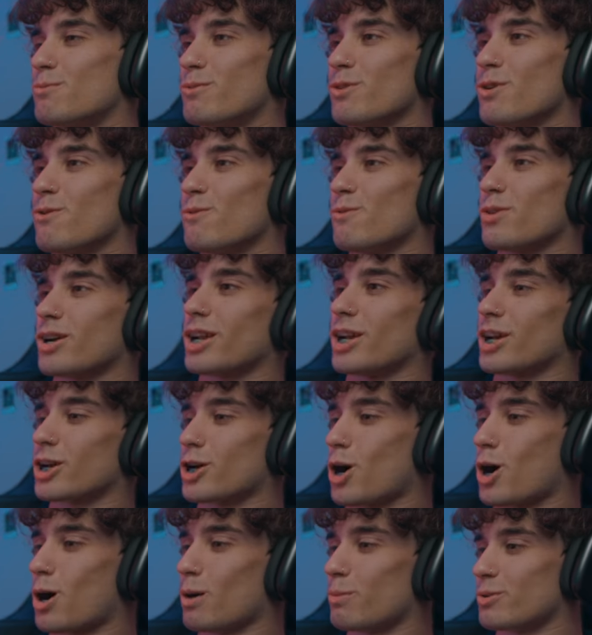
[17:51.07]
Bro, what kind of
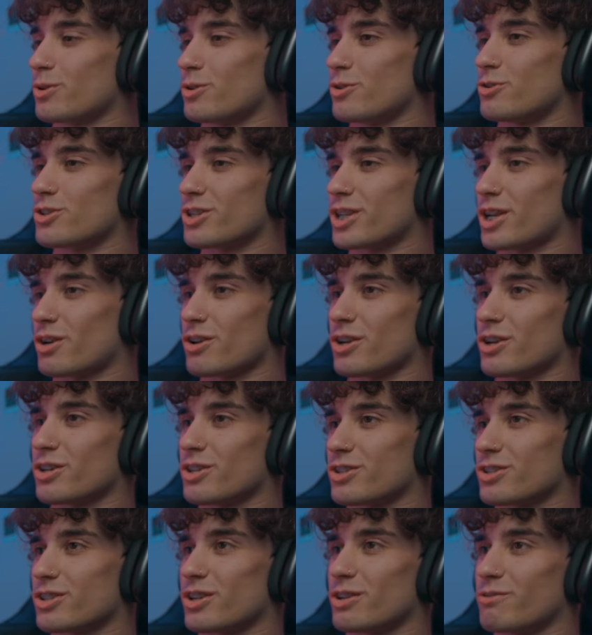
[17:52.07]
cop are you? You just carry a gun
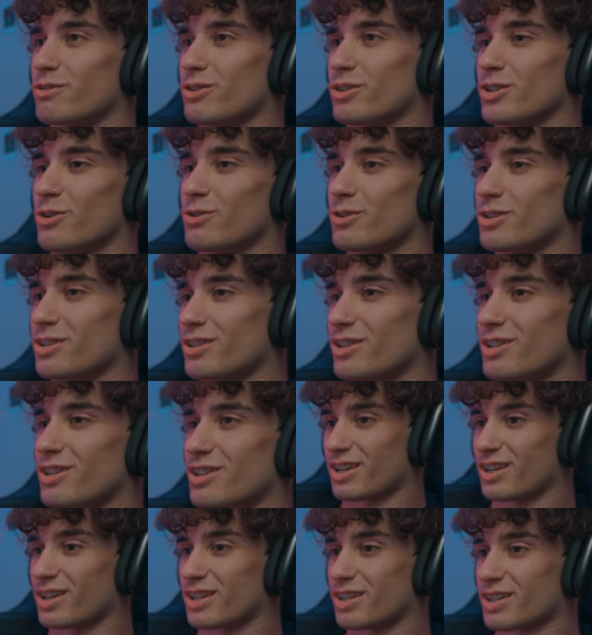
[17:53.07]
that's not even loaded?
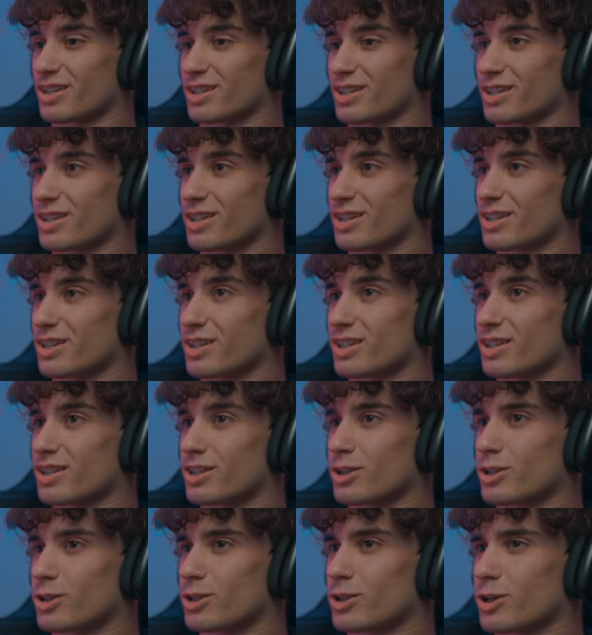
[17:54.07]

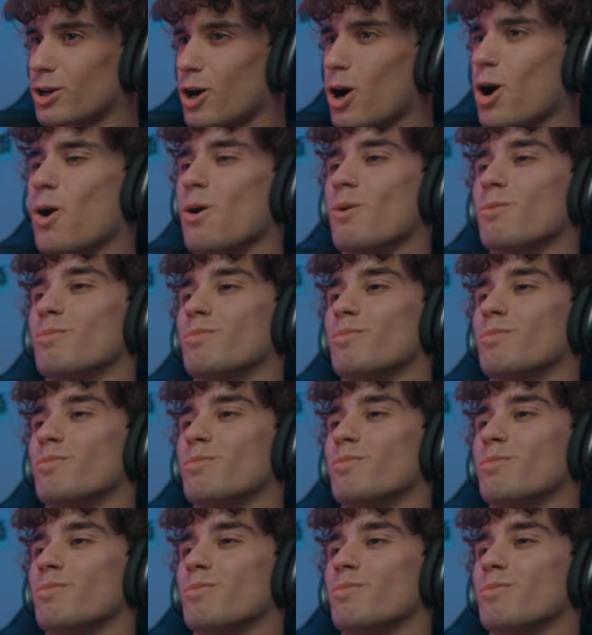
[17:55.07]
Oh.